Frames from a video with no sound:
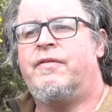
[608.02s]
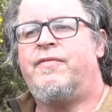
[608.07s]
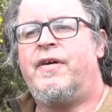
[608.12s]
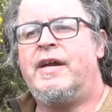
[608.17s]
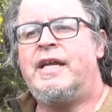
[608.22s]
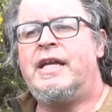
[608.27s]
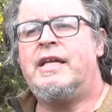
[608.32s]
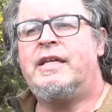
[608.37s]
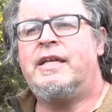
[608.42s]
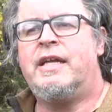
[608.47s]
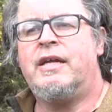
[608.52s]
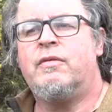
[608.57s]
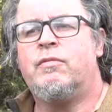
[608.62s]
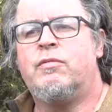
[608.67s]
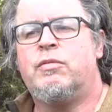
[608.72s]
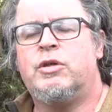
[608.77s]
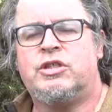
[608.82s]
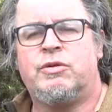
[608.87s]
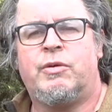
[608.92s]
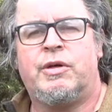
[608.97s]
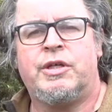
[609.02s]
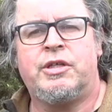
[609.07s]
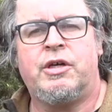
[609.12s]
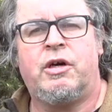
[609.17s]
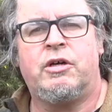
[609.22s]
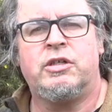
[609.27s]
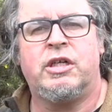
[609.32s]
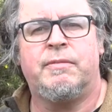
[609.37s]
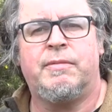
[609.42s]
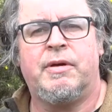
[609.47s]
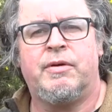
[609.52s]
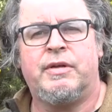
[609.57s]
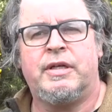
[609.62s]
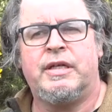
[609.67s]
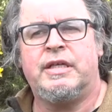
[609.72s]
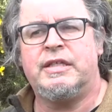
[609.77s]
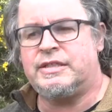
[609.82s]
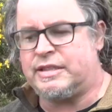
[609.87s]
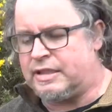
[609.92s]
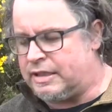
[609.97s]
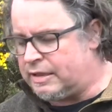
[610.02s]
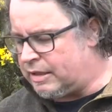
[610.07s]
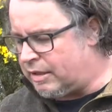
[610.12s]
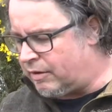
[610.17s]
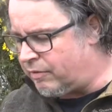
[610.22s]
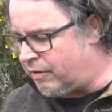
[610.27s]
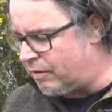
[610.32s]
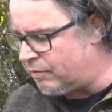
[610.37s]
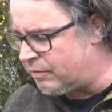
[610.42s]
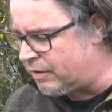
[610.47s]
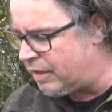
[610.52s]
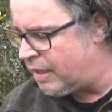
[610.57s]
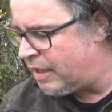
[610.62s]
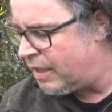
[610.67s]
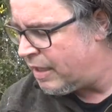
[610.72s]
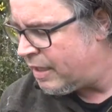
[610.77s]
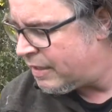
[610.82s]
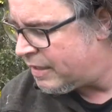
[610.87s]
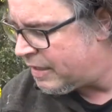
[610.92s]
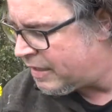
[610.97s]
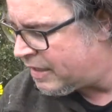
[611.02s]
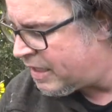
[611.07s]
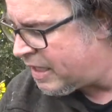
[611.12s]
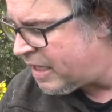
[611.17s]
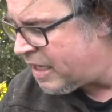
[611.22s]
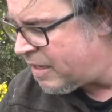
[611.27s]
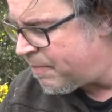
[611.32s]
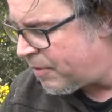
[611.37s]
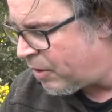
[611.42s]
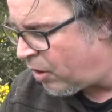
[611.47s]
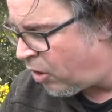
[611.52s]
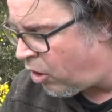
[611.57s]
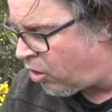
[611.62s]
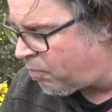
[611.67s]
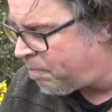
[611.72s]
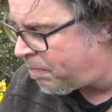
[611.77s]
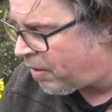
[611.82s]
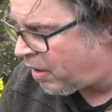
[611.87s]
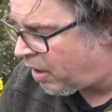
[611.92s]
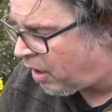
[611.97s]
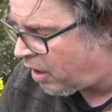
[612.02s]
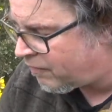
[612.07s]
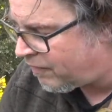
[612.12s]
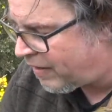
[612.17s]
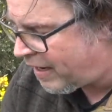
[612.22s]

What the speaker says: the final thing which I want to talk to you about is around the keeping up of